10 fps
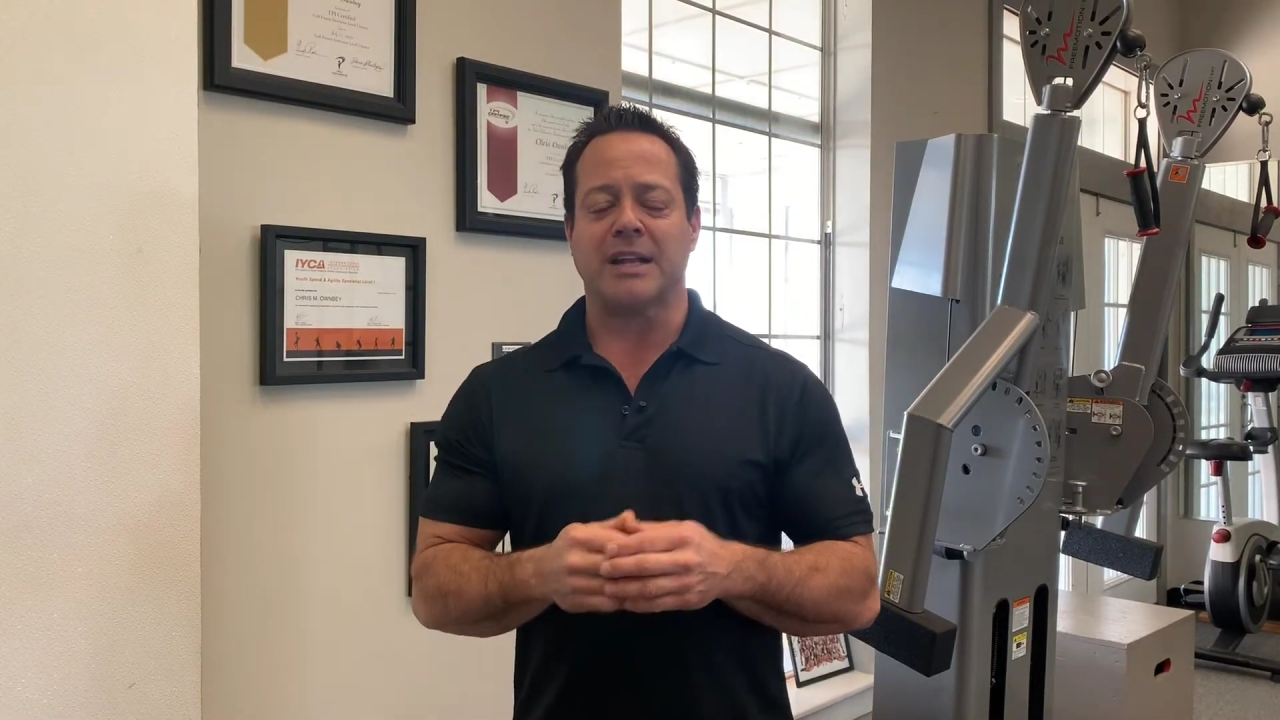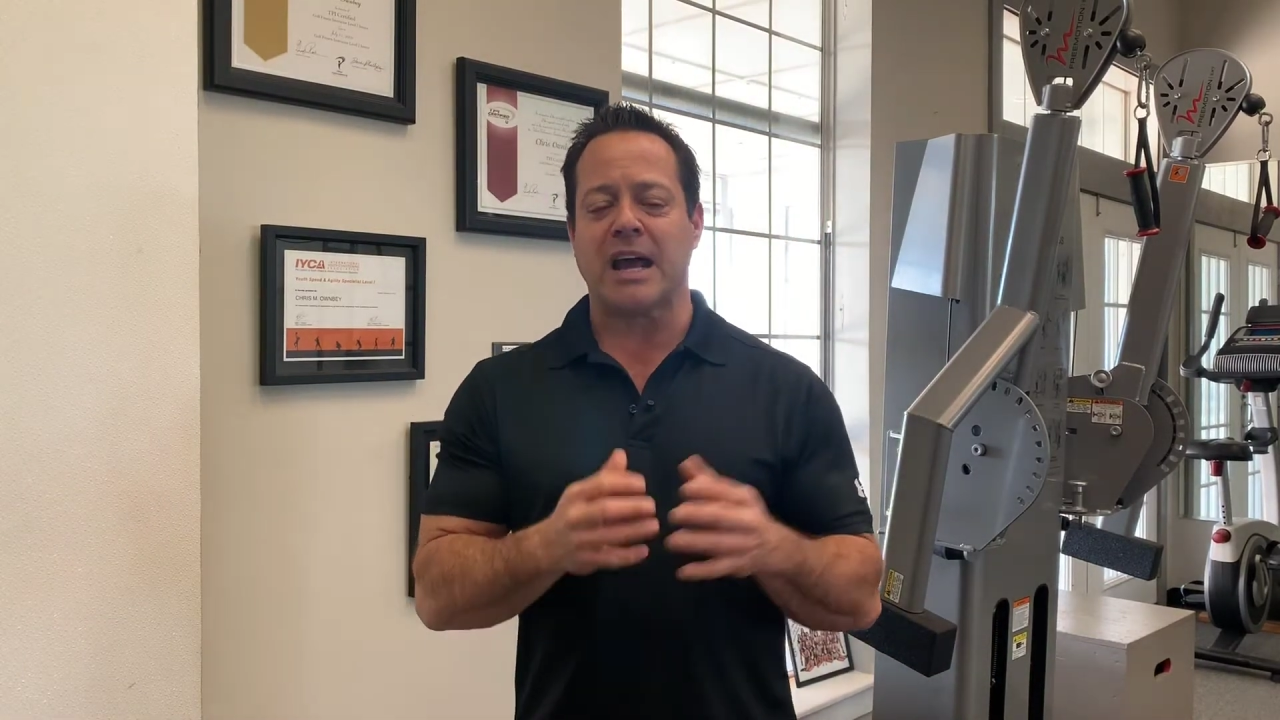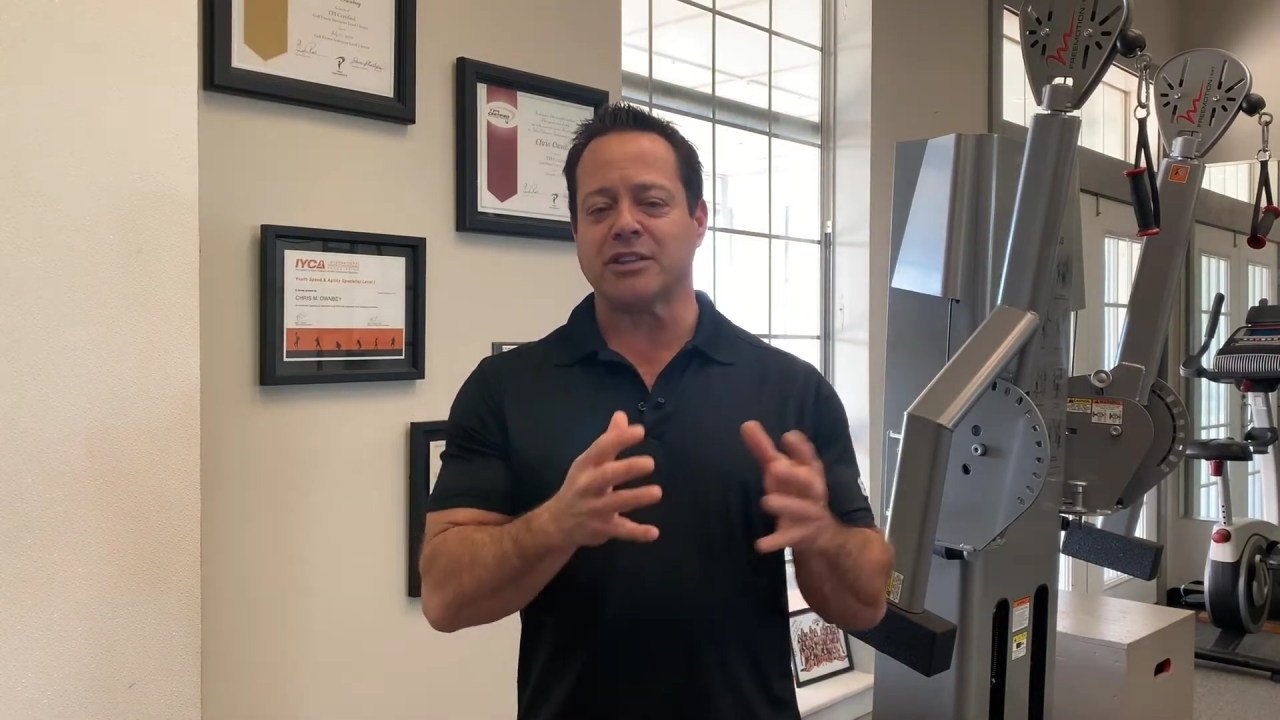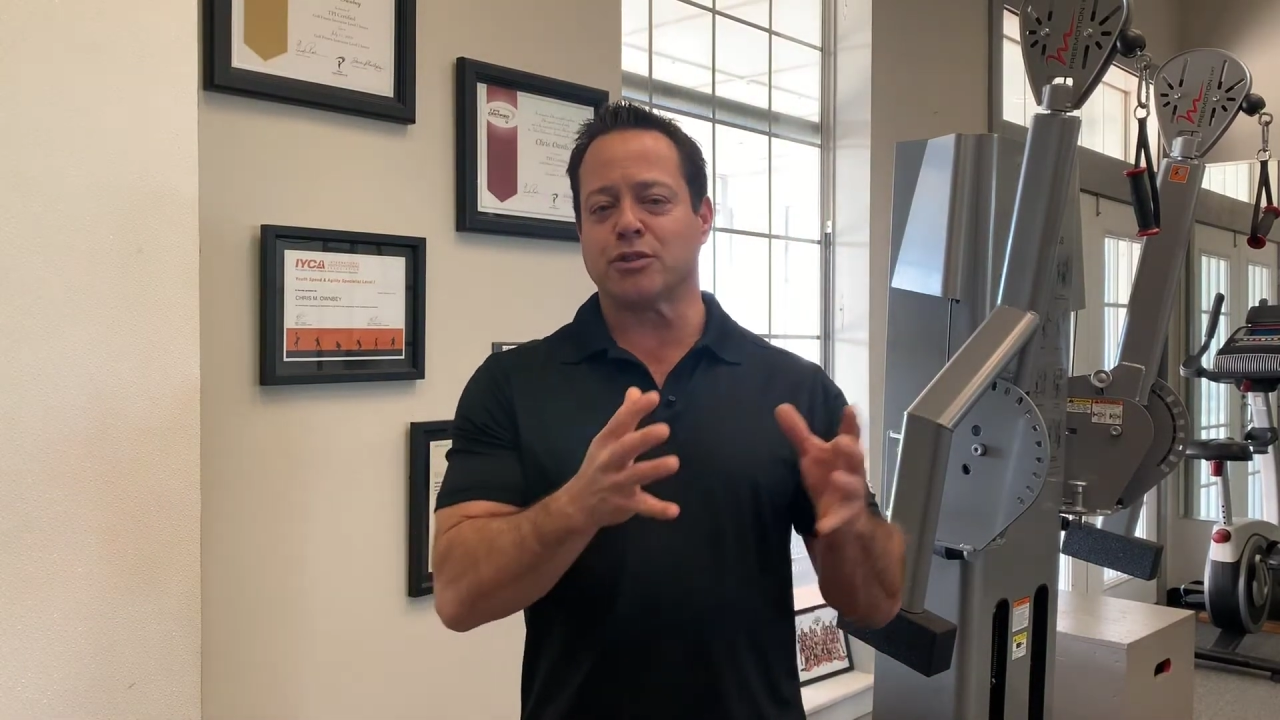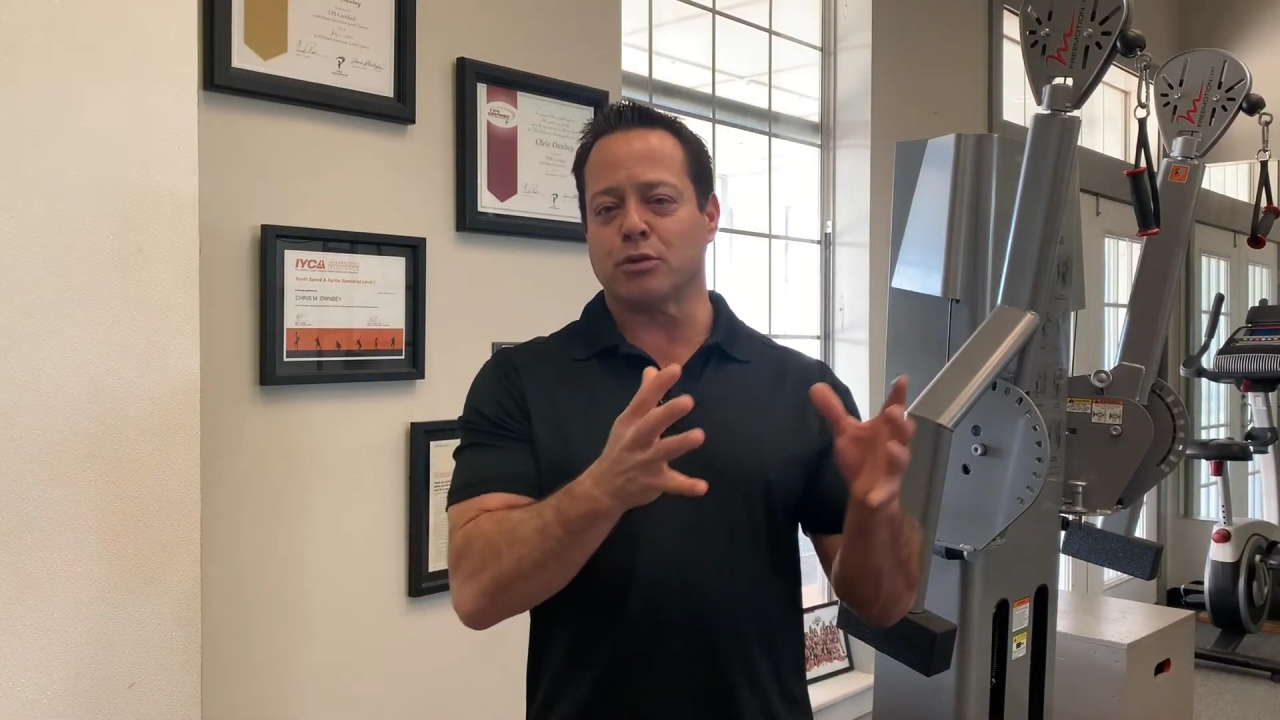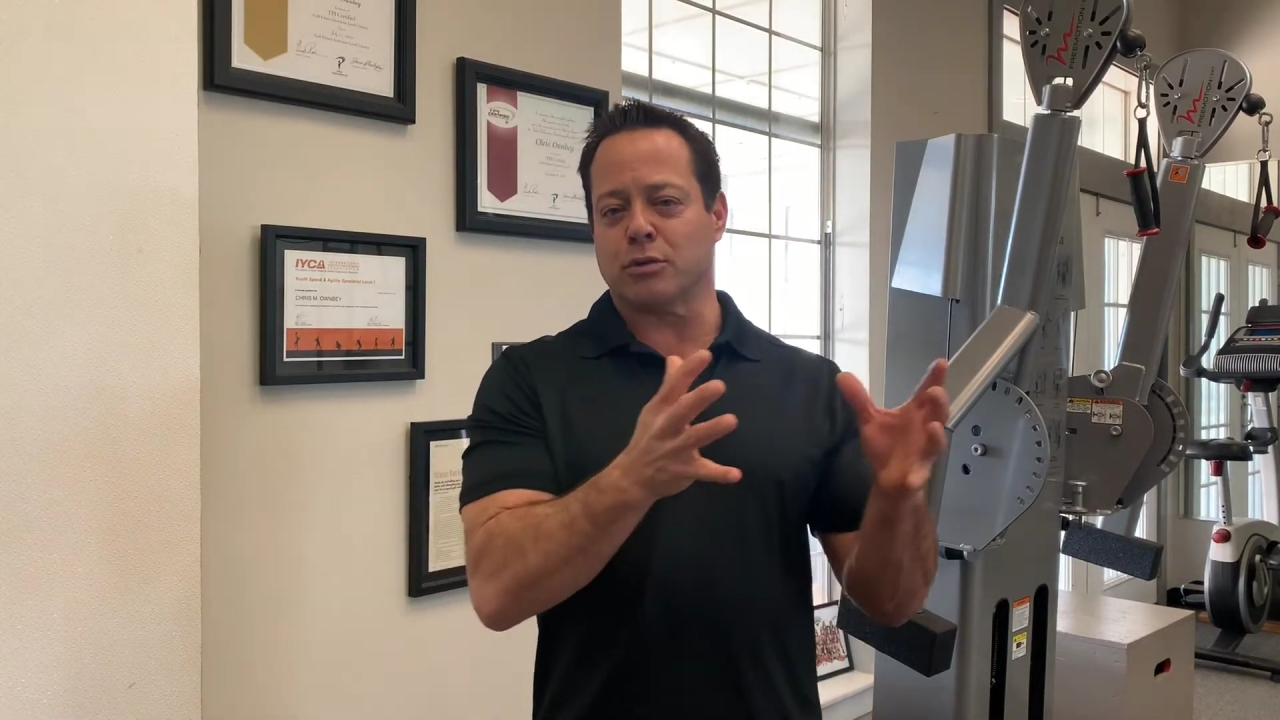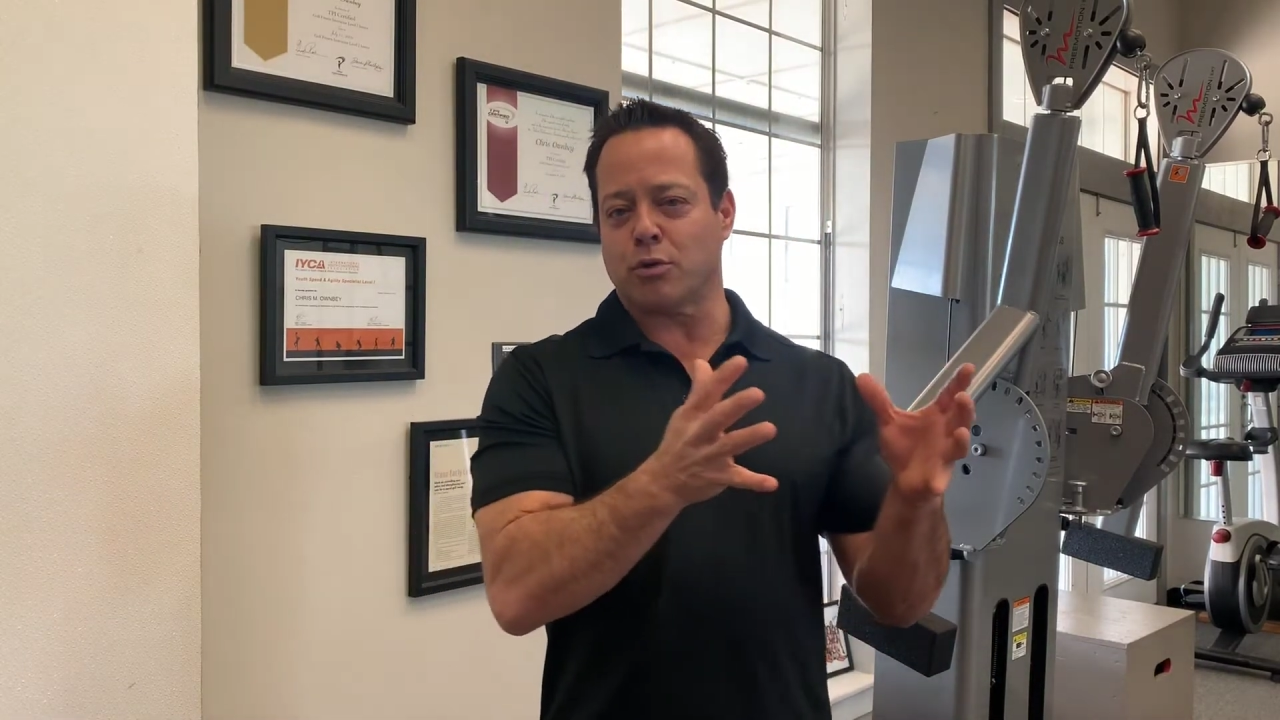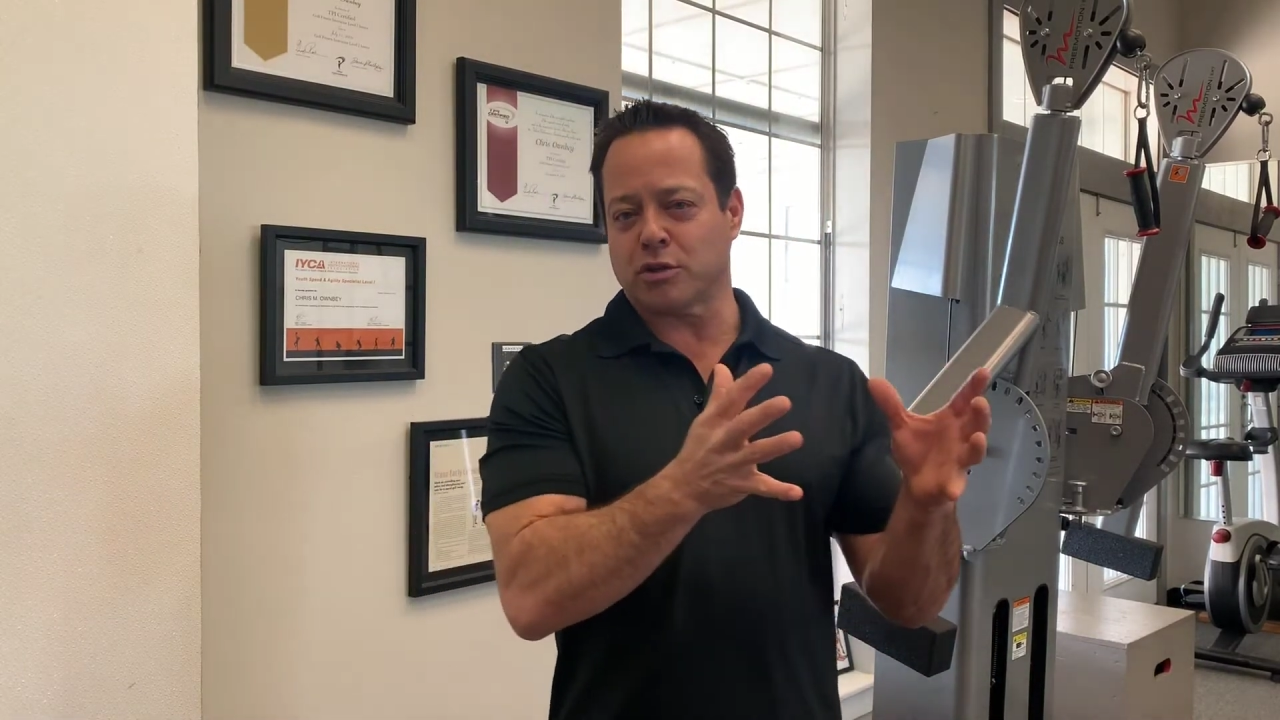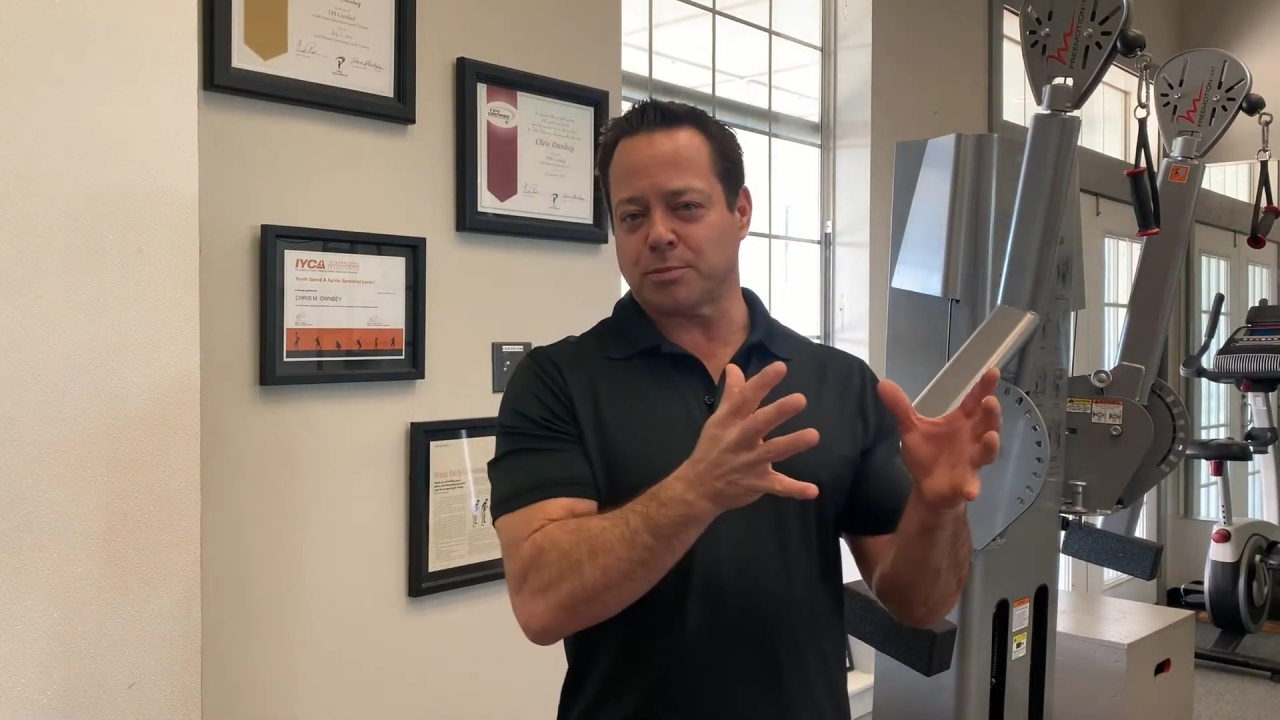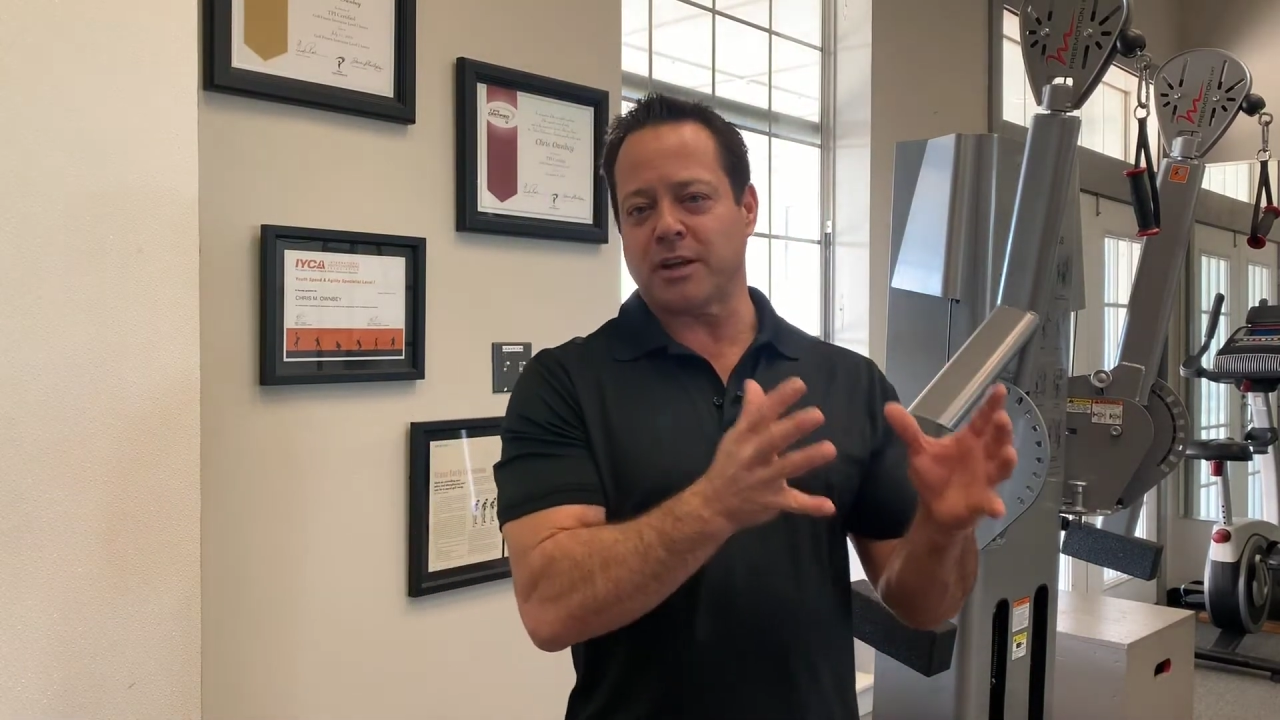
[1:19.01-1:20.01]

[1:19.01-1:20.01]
high school, of course,